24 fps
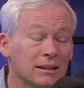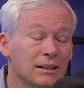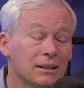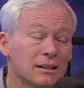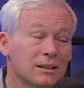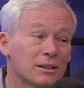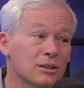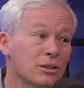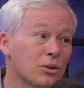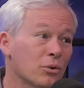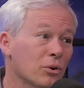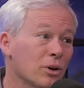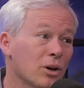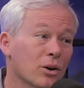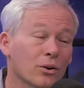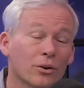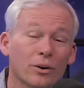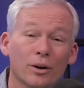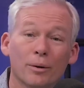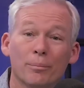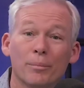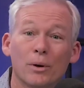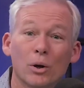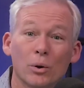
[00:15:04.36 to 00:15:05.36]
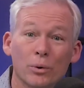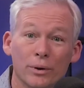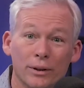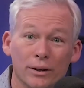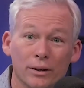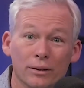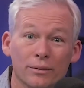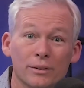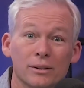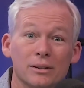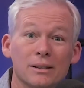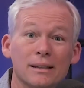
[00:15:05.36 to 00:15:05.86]
it's no longer a
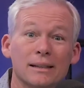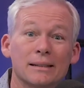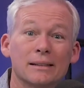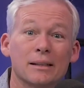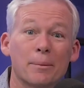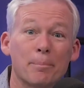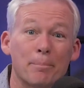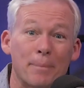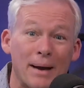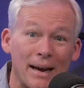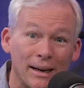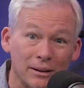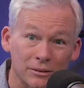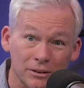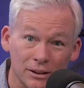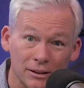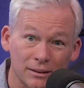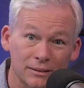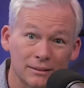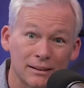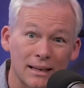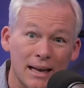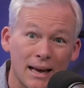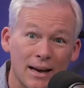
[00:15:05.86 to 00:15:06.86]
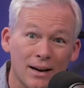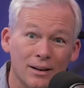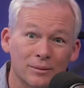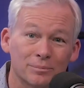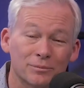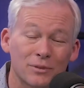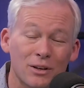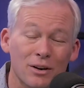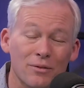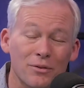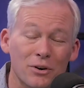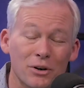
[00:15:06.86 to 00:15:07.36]
molehill. This thing's a mountain now.
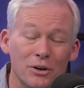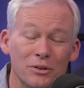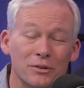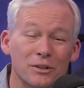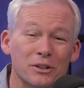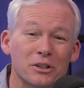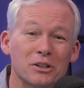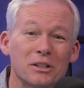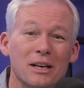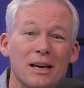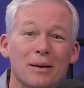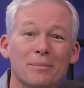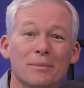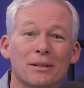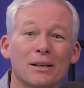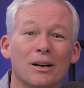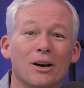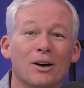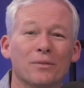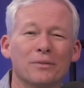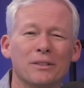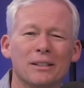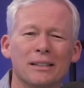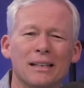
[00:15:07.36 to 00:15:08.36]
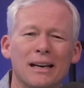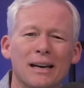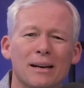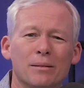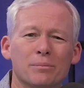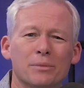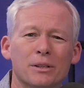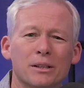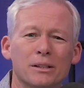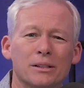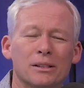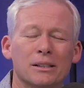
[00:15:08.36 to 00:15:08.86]
You ever heard the statement?
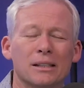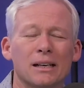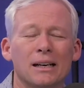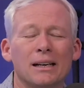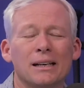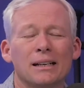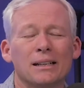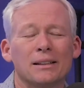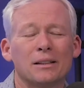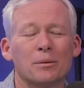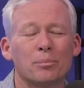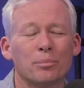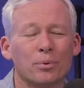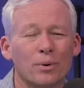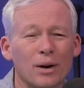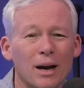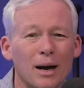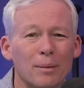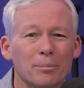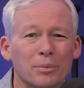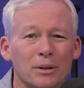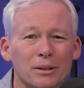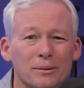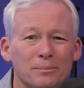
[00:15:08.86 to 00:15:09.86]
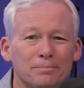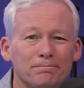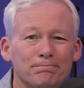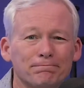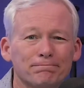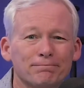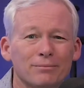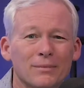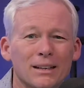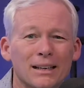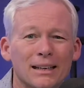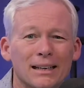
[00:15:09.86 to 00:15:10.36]
Oftentimes, it's the problem
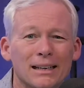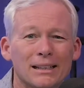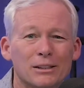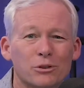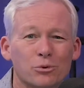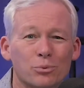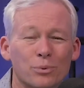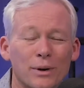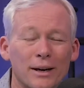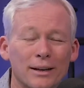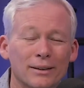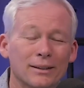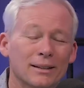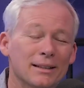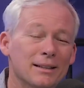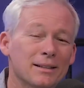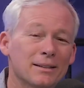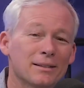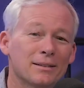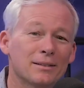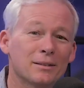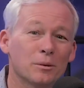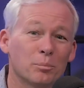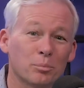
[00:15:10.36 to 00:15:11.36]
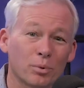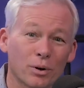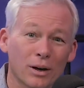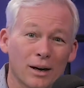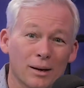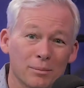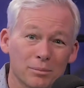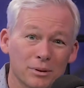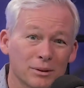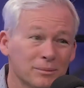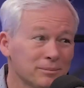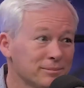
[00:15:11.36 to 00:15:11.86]
mm. is rarely the
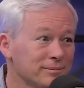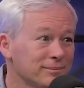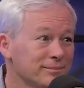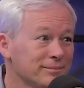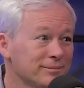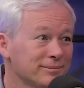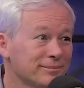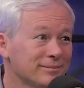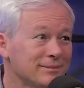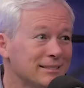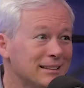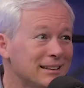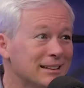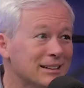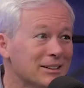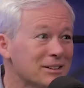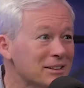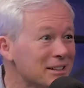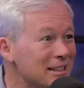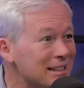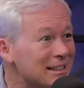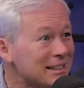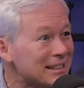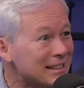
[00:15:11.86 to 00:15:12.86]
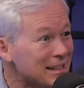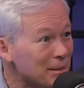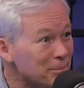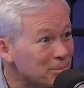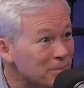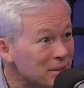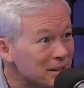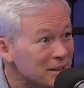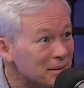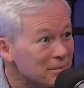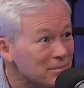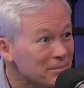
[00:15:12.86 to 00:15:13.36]
problem. Yeah. You know, it's a
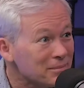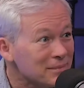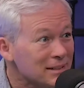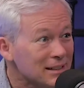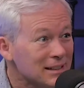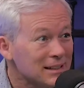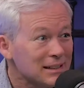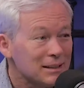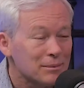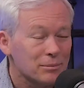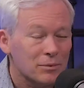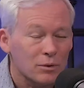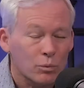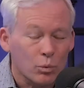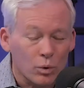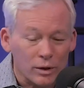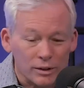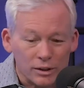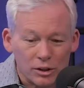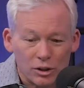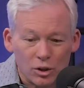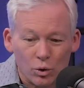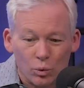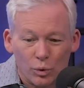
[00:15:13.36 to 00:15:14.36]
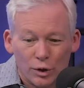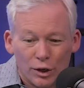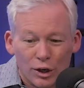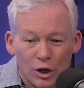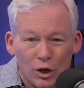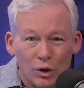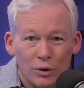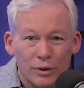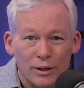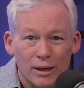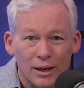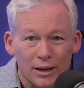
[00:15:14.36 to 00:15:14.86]
symptom, right? But what's going
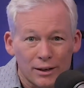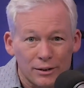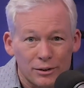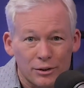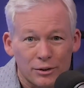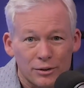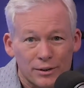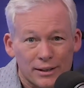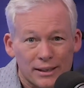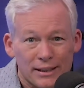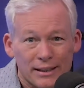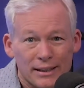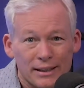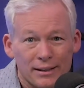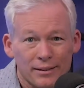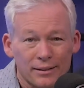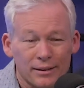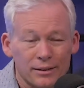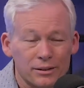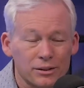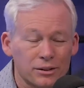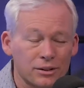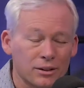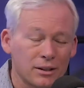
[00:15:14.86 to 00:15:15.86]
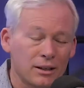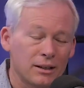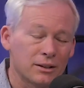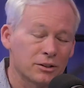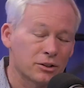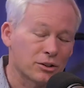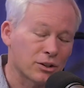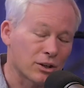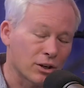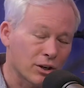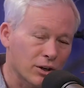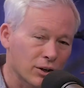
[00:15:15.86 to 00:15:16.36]
on underneath is
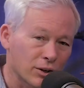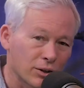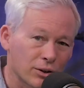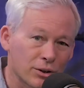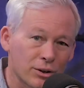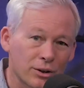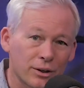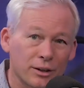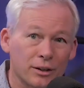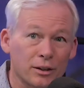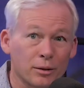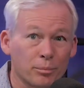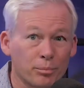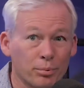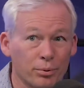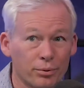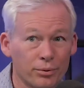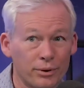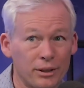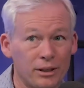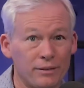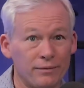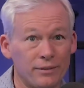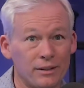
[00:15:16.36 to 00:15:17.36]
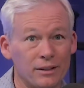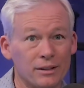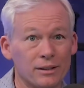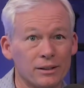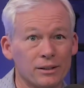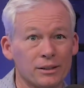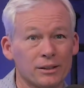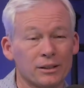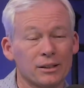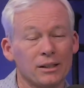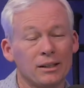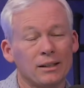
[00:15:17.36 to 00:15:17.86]
is the hurt and the
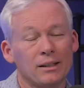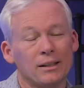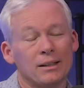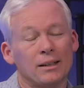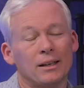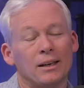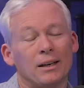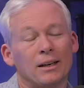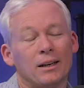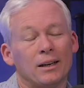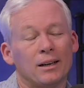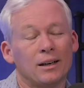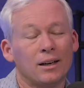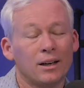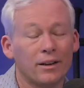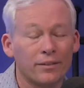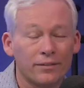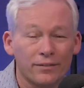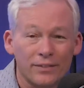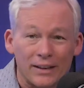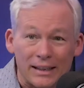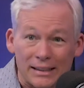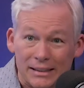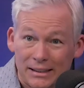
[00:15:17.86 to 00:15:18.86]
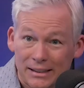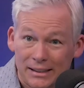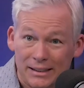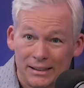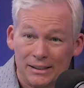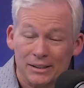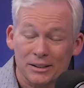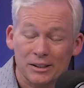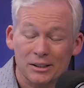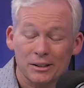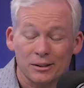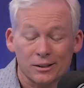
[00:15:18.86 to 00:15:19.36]
previous mm. uh,
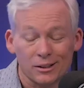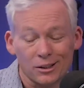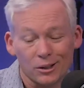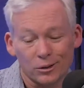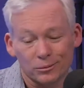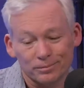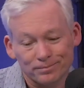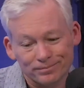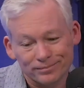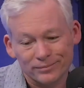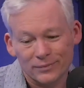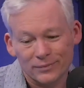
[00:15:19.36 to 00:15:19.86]
offenses. So